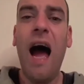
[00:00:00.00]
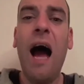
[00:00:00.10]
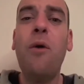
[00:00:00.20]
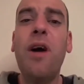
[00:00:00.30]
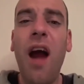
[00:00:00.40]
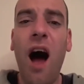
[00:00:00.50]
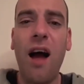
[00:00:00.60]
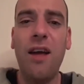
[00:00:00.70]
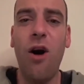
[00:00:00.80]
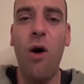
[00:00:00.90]
How can
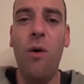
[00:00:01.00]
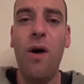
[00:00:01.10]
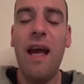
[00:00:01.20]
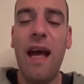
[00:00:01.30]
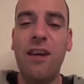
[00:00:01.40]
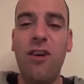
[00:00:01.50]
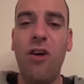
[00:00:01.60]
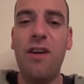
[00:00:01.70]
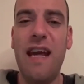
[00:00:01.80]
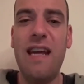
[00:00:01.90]
I go
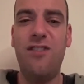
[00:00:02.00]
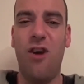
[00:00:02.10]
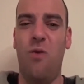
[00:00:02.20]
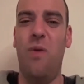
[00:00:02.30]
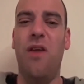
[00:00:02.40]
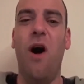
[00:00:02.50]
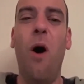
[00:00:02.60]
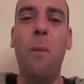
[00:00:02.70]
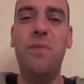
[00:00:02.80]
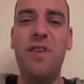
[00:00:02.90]
incognito with
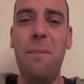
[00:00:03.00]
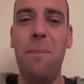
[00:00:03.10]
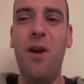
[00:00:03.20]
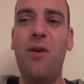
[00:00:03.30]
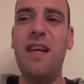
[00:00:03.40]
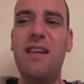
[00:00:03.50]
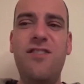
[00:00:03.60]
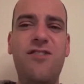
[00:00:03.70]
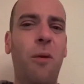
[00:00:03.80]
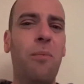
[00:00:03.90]
Humpty
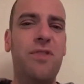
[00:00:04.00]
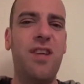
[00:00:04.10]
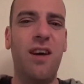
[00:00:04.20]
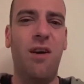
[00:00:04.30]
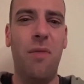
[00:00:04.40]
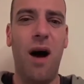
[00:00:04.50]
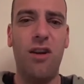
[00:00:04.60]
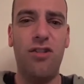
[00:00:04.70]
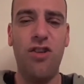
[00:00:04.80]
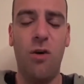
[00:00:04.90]
Bloody Dumpty on
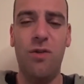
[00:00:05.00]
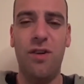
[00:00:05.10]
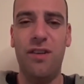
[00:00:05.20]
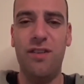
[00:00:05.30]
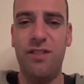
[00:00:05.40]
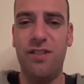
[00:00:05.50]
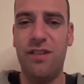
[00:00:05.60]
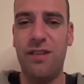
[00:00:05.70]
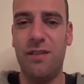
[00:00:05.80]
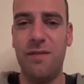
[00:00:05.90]
my
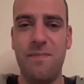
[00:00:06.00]
shoulders?